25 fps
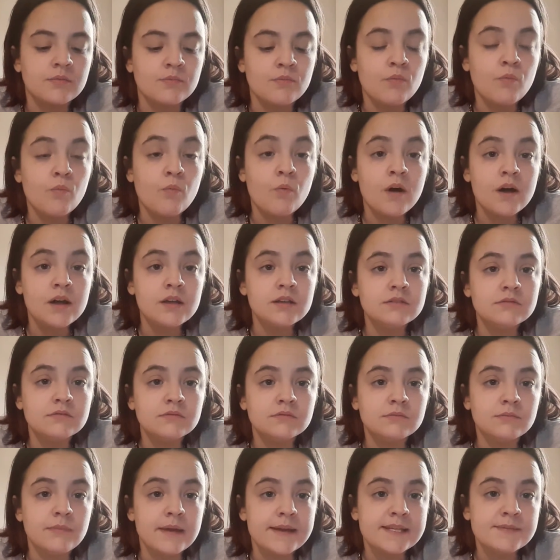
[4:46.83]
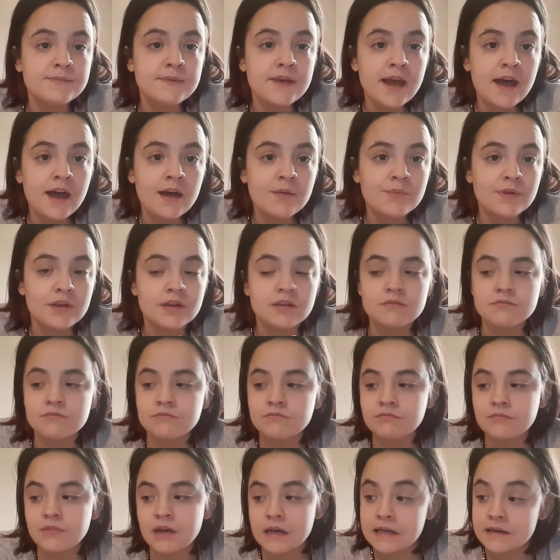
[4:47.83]
what makes me happy?
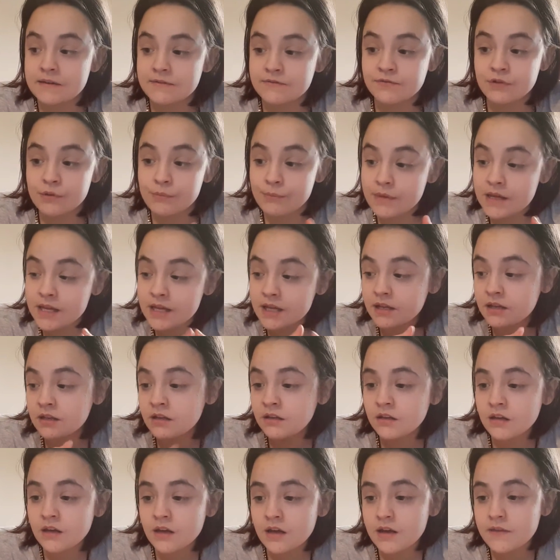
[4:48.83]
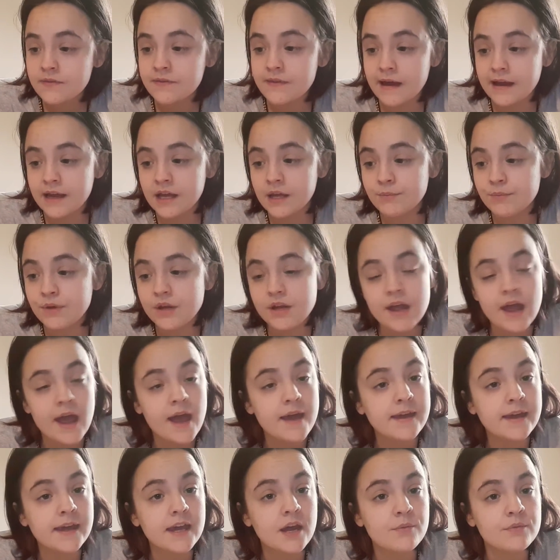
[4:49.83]
And for me, that can be
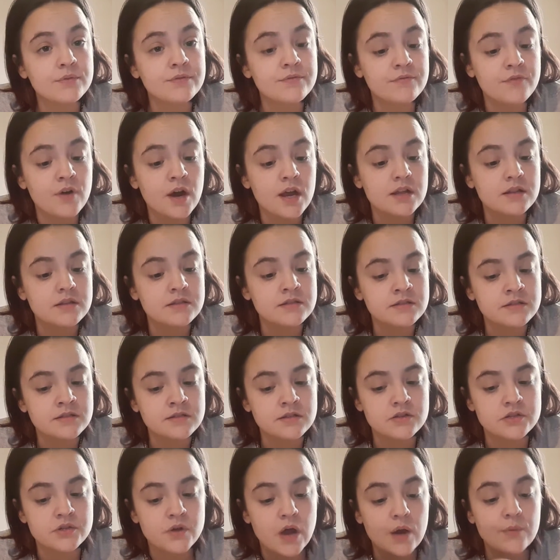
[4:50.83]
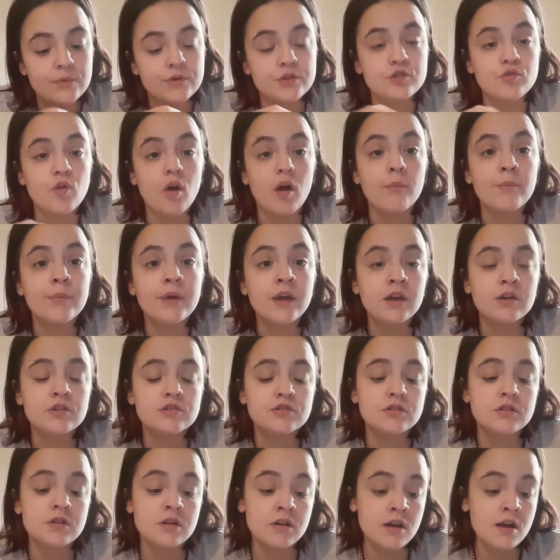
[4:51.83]
hanging out with friends. So I would draw a
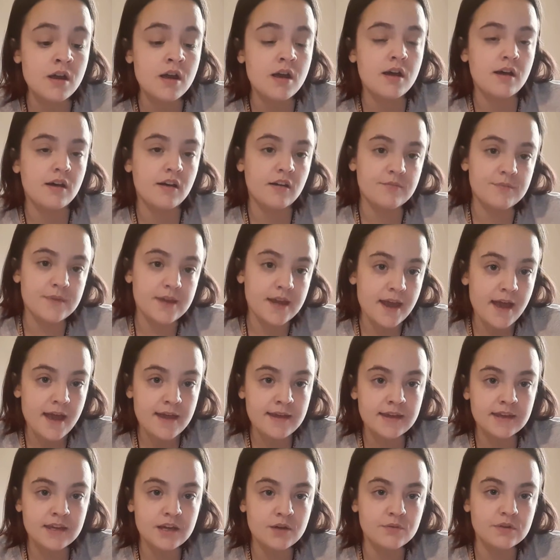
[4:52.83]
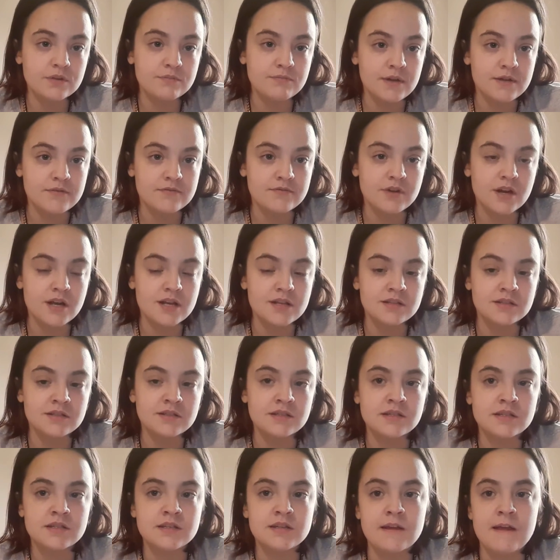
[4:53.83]
picture of me hanging out with my
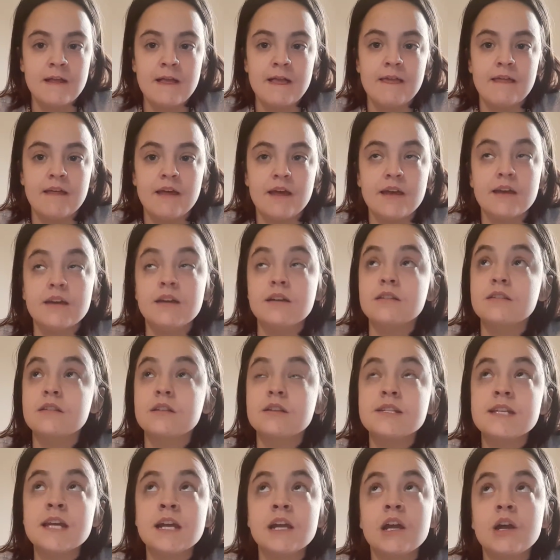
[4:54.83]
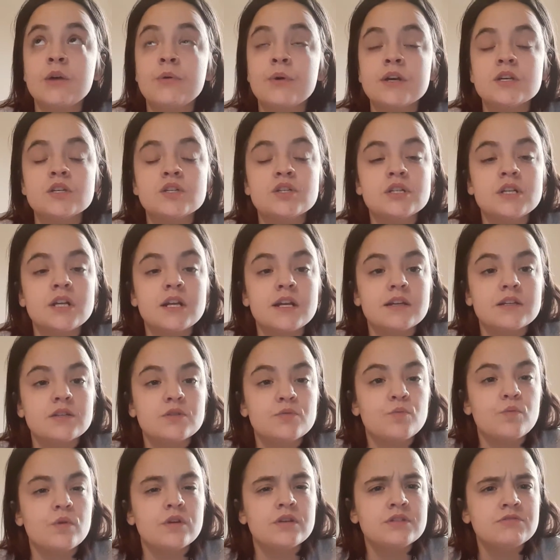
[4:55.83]
friends. And the second question is,
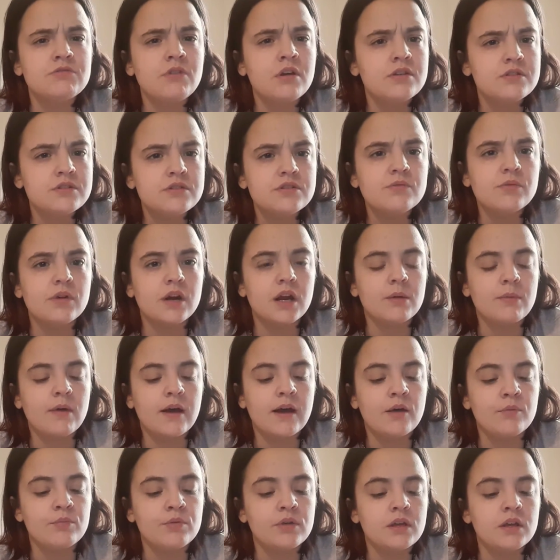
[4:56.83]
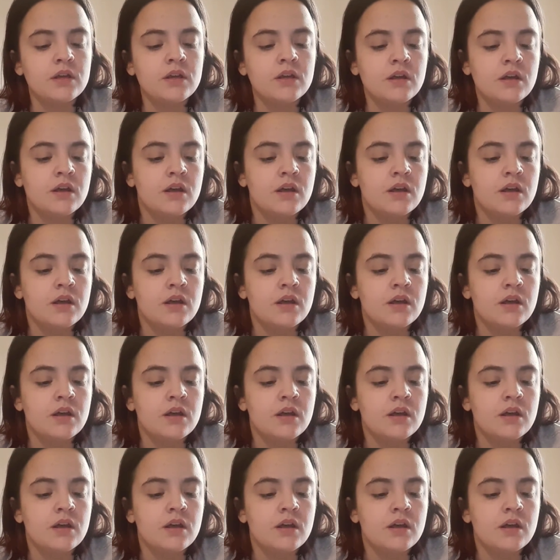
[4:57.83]
what do I do when I'm happy?